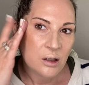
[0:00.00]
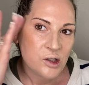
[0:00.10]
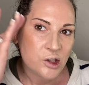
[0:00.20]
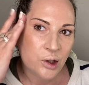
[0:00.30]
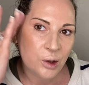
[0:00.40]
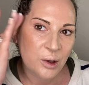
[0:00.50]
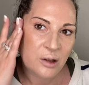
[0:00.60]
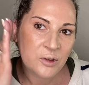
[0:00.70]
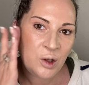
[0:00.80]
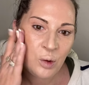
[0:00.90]
So
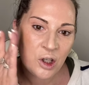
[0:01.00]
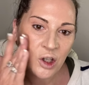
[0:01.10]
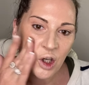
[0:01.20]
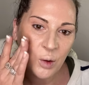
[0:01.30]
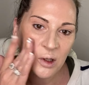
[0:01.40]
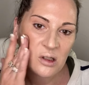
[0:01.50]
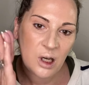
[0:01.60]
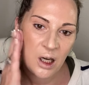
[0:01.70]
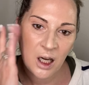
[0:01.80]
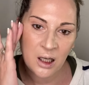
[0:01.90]
if you want to go and
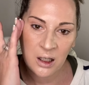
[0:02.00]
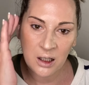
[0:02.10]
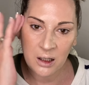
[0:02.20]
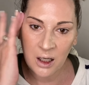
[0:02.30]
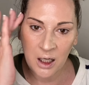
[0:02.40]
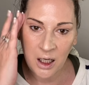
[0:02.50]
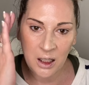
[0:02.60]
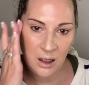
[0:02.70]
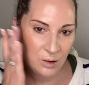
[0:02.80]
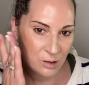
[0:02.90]
check out
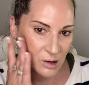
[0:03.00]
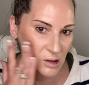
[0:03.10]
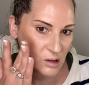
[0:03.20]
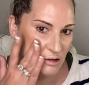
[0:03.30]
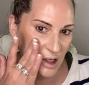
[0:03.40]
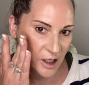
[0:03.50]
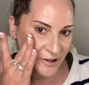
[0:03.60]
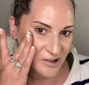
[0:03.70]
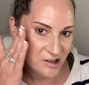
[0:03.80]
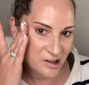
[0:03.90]
again on Trinny's
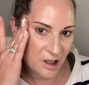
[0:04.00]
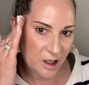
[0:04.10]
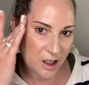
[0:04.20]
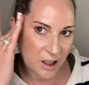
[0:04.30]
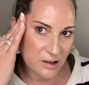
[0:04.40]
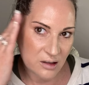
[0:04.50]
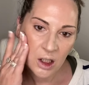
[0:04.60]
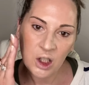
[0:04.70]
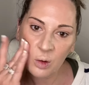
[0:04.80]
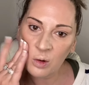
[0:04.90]
site,
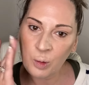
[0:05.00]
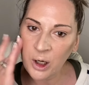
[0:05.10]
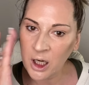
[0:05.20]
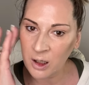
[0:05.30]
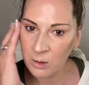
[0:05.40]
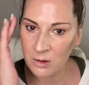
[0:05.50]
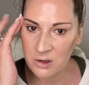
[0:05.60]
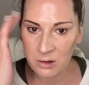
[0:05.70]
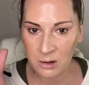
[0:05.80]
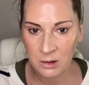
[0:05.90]
you will be able
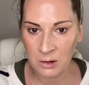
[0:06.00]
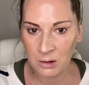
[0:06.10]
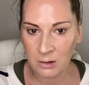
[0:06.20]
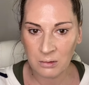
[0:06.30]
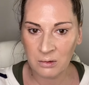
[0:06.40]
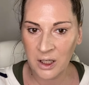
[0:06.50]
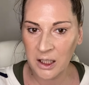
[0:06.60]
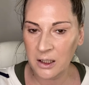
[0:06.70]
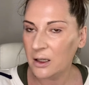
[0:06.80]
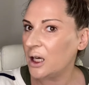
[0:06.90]
to
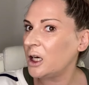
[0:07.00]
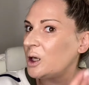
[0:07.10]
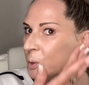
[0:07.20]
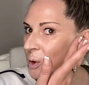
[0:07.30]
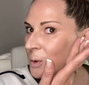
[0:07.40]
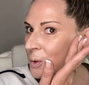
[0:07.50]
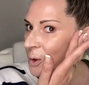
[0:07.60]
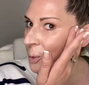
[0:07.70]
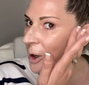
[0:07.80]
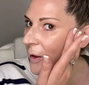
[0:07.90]
read up all
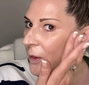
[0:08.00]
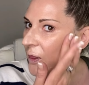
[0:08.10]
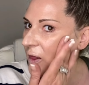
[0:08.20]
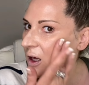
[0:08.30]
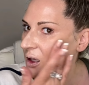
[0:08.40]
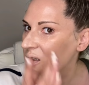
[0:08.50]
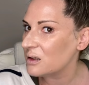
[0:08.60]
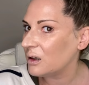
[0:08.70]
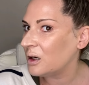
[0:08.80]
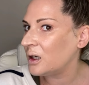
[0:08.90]
about that
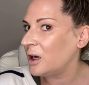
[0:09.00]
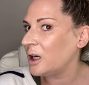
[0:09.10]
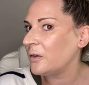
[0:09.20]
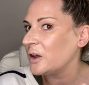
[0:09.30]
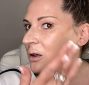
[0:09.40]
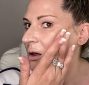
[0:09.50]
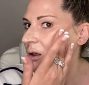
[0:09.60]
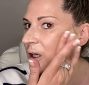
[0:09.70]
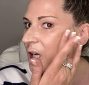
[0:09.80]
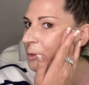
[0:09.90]
and how the colour
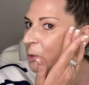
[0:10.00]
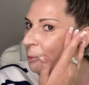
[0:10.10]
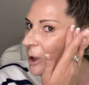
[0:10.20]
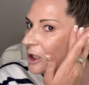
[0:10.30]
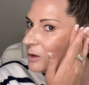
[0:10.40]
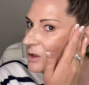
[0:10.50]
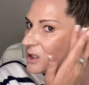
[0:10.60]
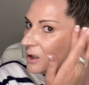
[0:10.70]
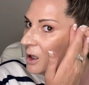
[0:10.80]
came about.